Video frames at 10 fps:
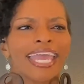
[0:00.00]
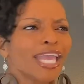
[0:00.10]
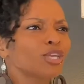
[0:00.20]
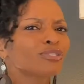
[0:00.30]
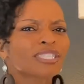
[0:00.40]

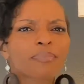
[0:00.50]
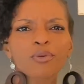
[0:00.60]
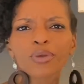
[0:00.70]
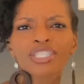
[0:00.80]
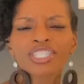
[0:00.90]
He used to
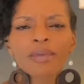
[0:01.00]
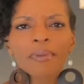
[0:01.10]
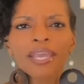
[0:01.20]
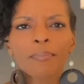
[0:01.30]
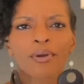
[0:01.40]
bewitch the
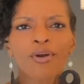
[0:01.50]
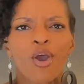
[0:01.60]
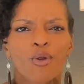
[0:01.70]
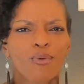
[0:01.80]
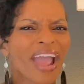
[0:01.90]
people,
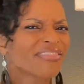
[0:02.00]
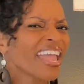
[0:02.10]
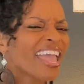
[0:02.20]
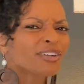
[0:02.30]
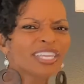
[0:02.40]
right?
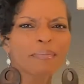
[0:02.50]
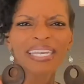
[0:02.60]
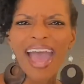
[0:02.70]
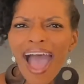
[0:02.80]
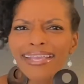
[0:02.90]
They held him
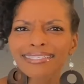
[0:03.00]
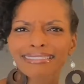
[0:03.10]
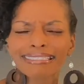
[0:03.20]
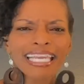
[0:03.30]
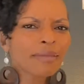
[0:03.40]
in high
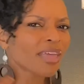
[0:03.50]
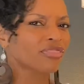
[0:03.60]
esteem.